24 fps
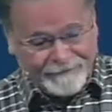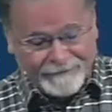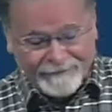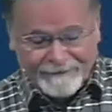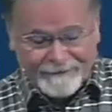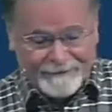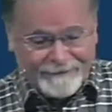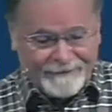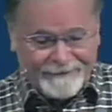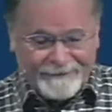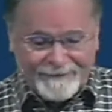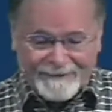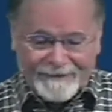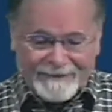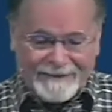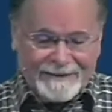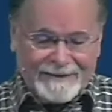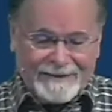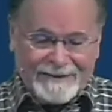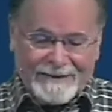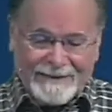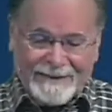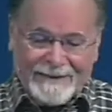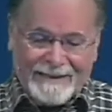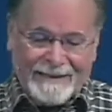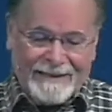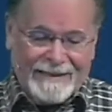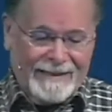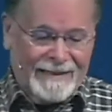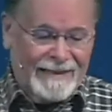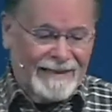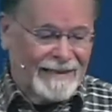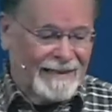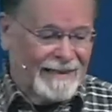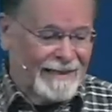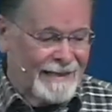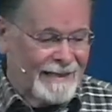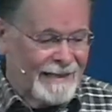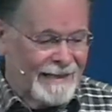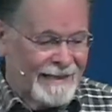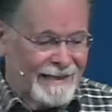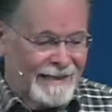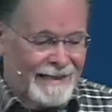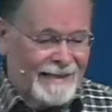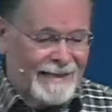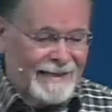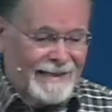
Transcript: (silence)